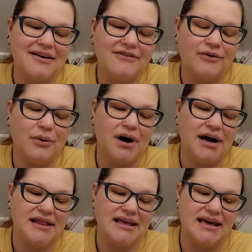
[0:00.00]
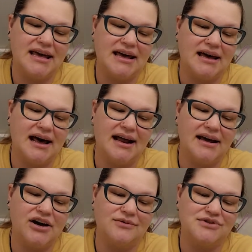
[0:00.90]
for the
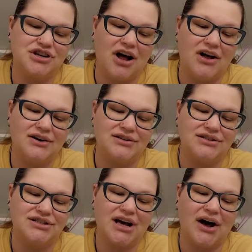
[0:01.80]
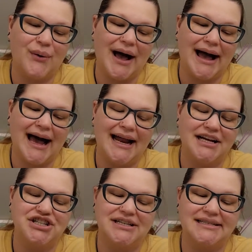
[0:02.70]
honeycomb shawl, so I kind
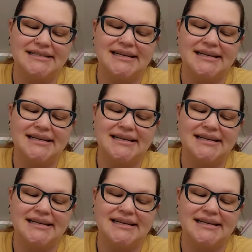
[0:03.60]
of just